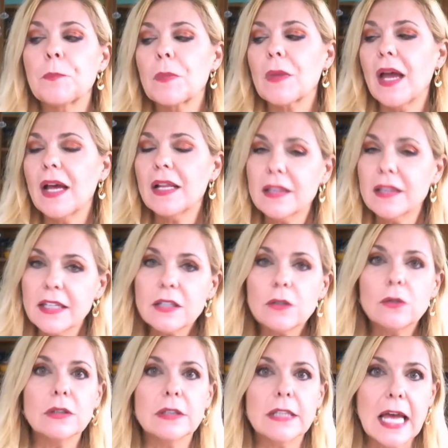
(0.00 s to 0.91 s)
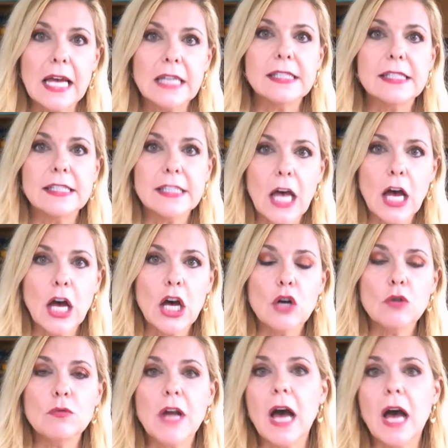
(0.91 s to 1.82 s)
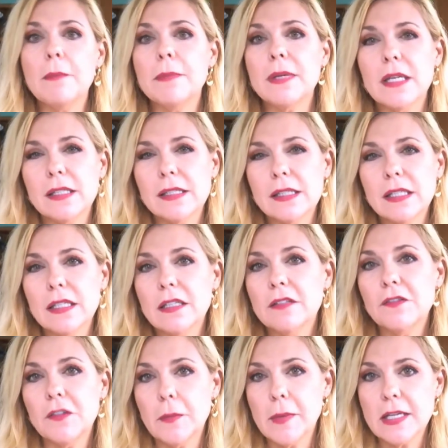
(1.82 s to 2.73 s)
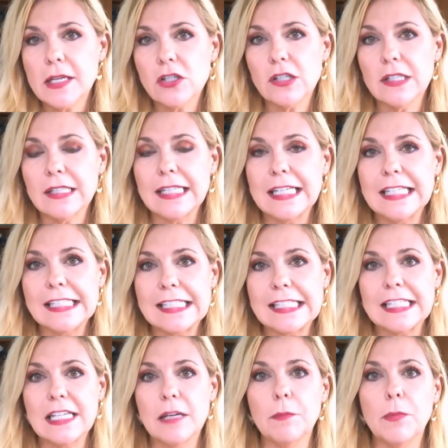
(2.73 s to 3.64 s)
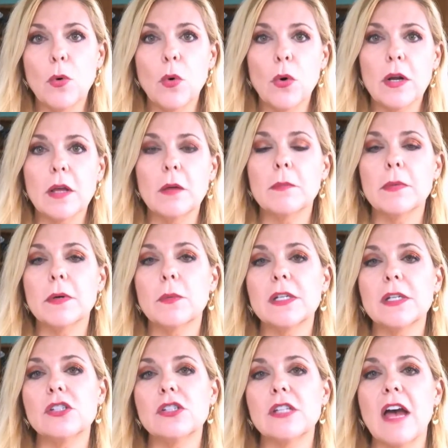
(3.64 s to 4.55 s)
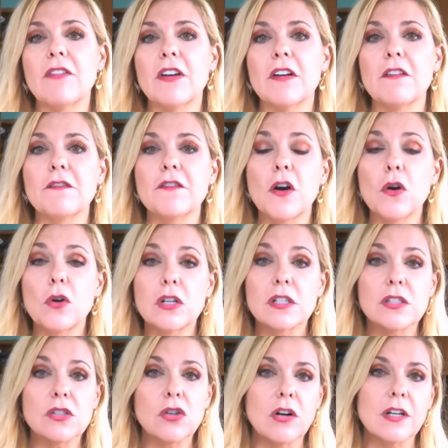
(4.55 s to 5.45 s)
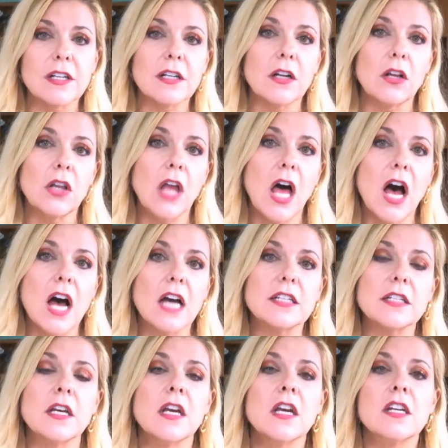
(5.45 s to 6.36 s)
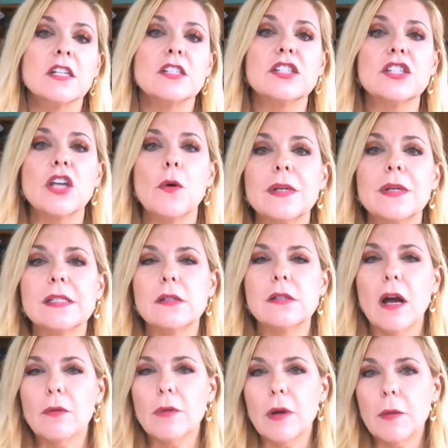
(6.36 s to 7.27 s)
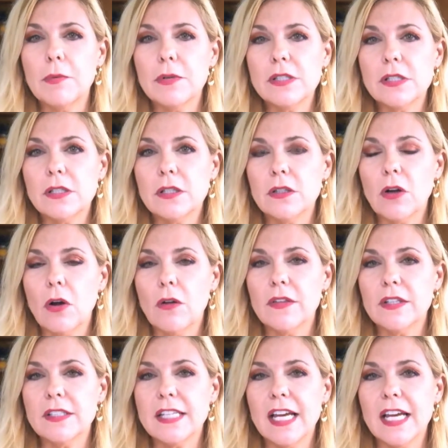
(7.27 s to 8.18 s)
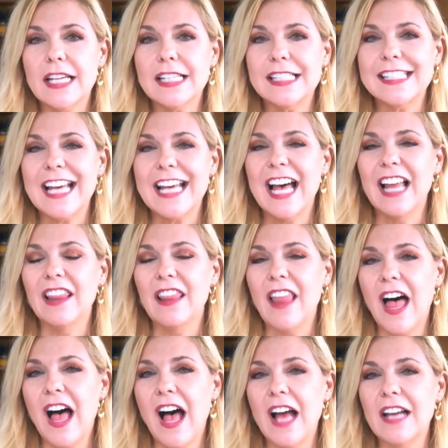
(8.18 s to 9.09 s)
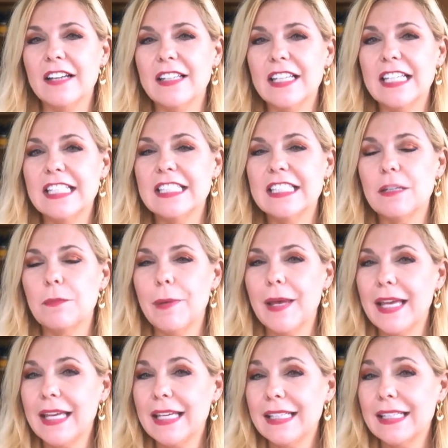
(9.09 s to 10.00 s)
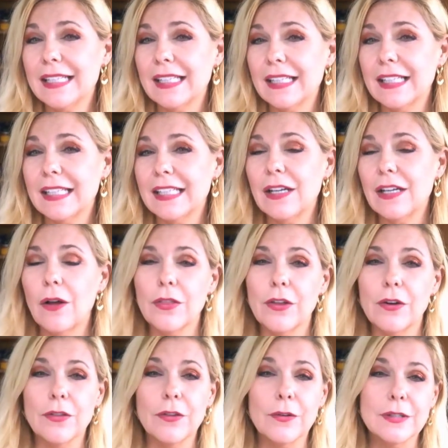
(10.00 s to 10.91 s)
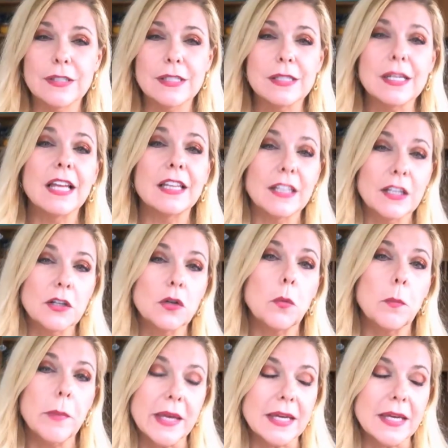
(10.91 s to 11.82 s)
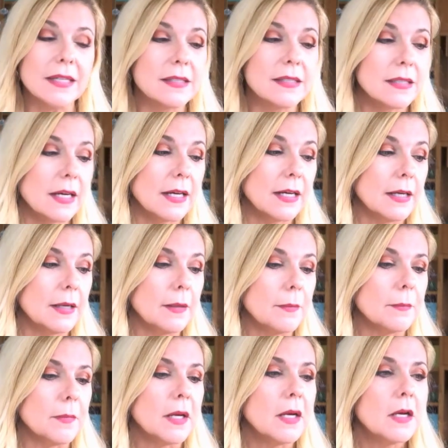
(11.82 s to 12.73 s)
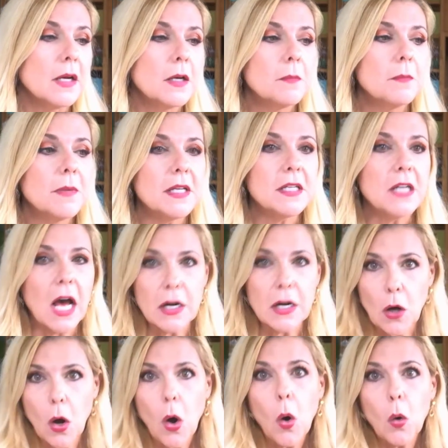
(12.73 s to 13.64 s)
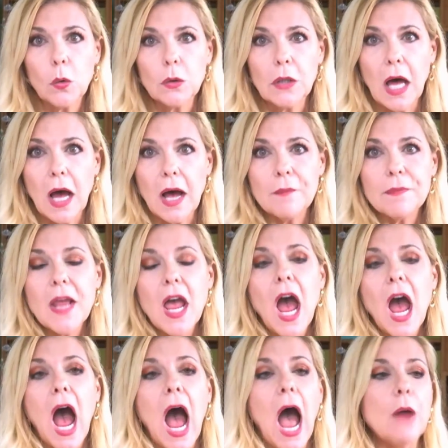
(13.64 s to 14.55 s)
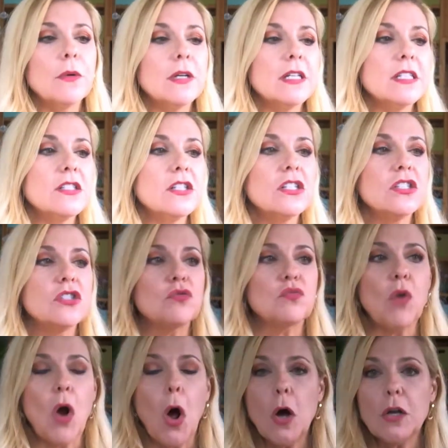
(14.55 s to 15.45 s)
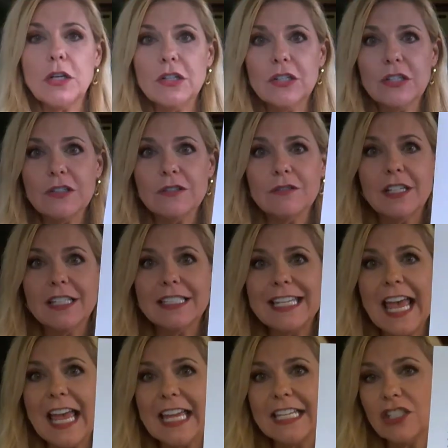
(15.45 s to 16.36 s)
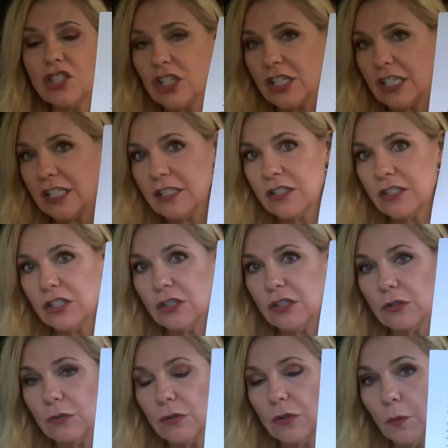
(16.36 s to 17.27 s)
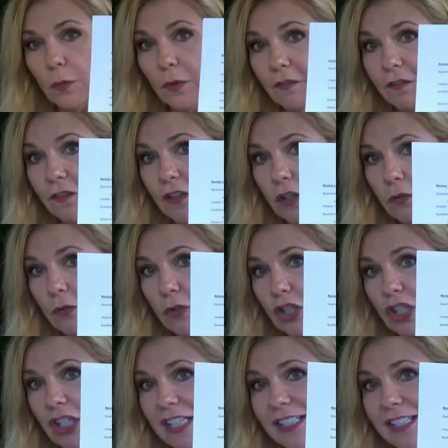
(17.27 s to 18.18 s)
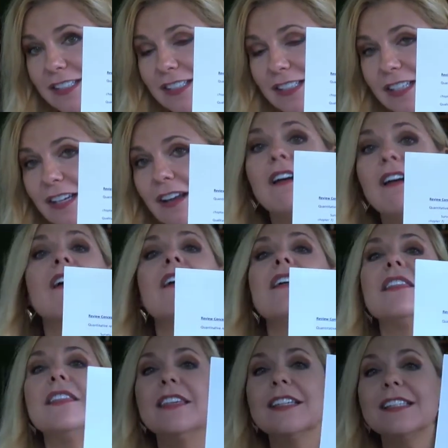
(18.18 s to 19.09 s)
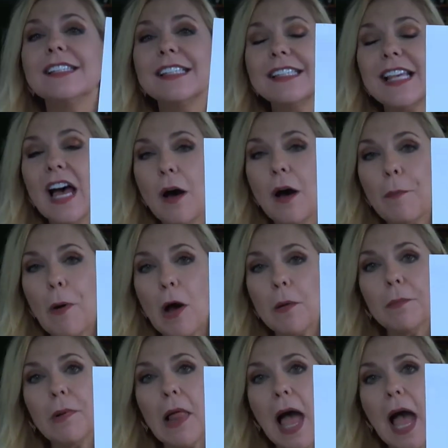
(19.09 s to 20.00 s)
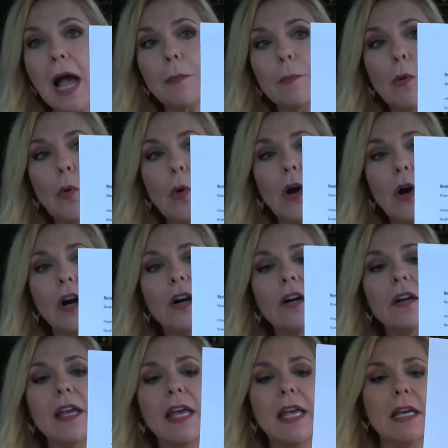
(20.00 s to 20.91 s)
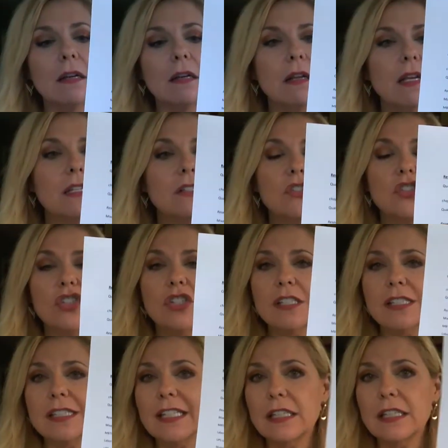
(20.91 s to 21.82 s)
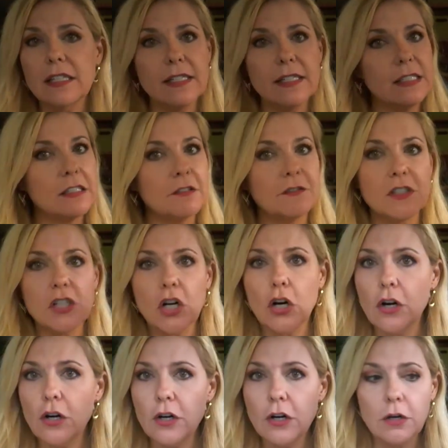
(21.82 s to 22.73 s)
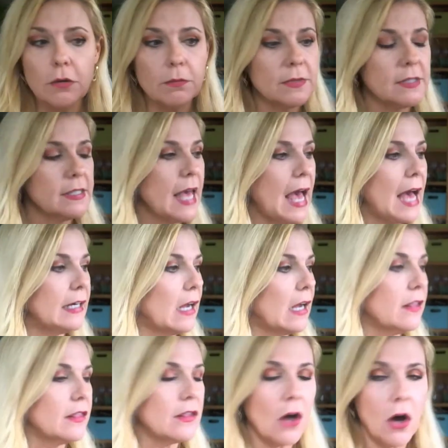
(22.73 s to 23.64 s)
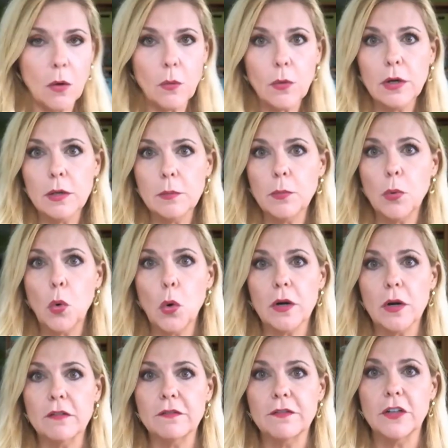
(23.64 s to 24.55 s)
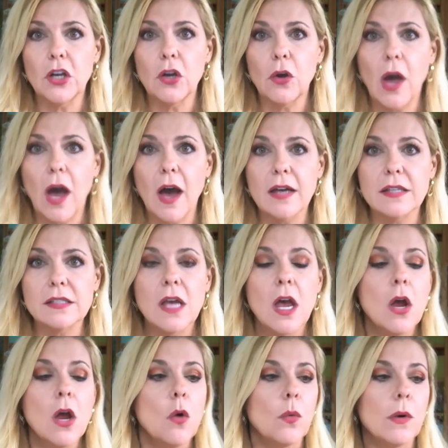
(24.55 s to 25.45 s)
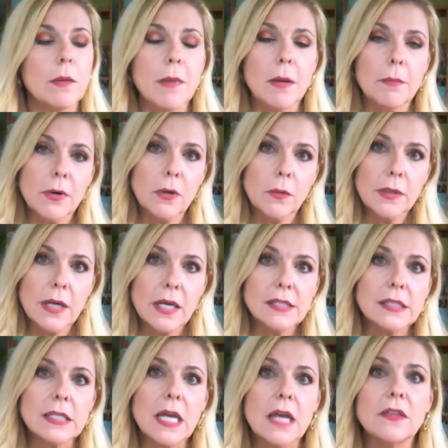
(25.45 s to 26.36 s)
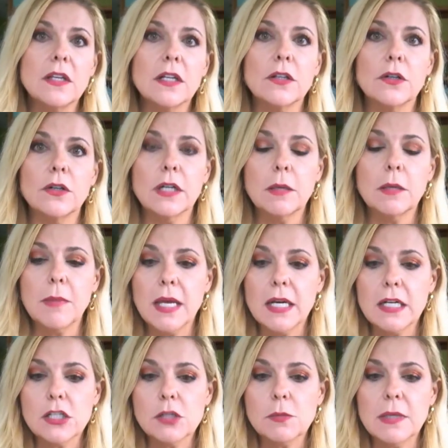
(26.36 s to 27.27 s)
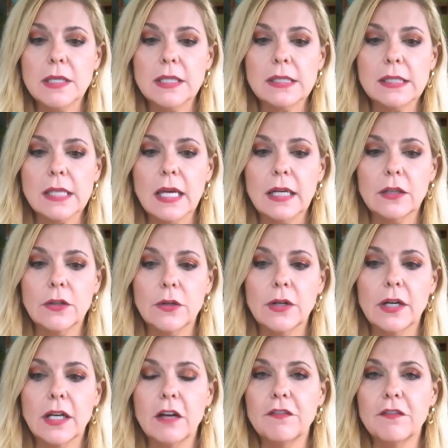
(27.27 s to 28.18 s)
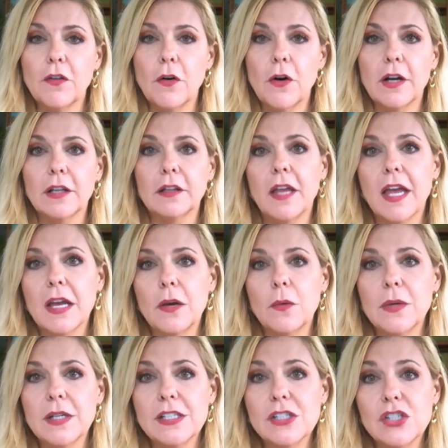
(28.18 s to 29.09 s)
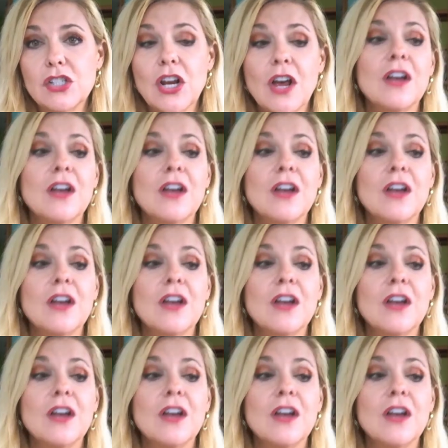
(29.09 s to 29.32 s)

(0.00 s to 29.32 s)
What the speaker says: a little less so, not because the information isn't important, but we just haven't focused on it a lot, so not represented on the test a lot independently, although there is a little bit, but not a whole lot. I wanted to draw your attention to the review sheet. This is up on Blackboard, and it's just a list of terms that I thought were important for you guys. Remember when I said that learning management is like learning a foreign language?